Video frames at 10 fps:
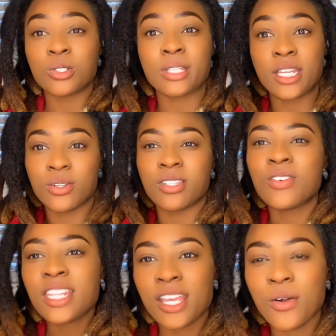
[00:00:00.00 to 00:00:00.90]
later in the
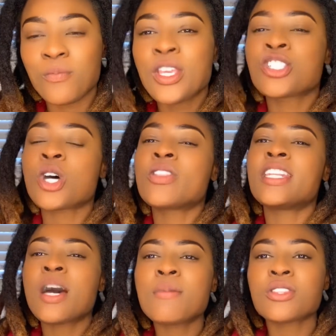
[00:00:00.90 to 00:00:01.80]
video. So the
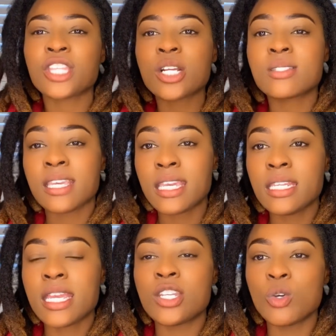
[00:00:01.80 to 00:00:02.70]
number
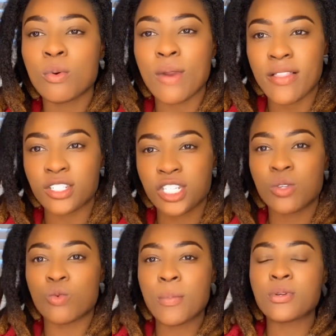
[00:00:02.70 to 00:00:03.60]
13 in
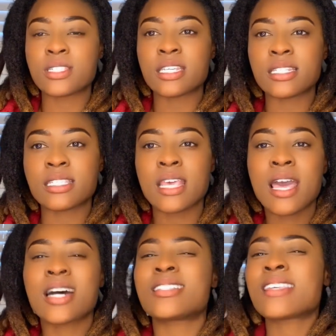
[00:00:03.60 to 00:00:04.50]
numerology represents
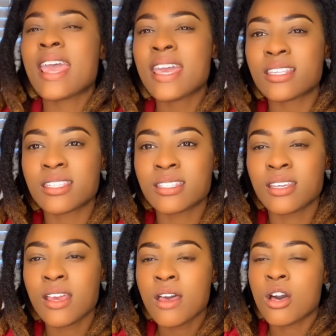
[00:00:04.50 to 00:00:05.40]
a
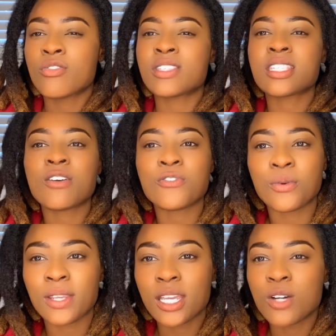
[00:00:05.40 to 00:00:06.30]
test of
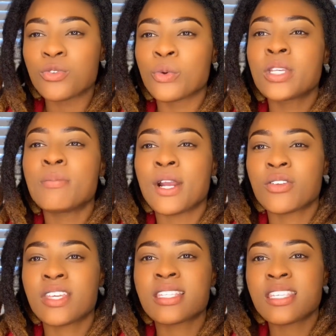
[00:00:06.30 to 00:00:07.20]
suffering, of
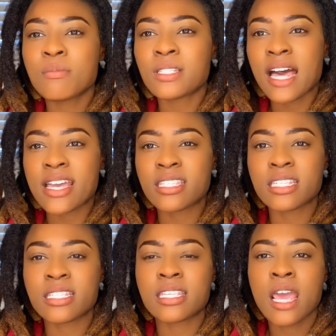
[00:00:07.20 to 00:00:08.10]
rebirth. It symbolizes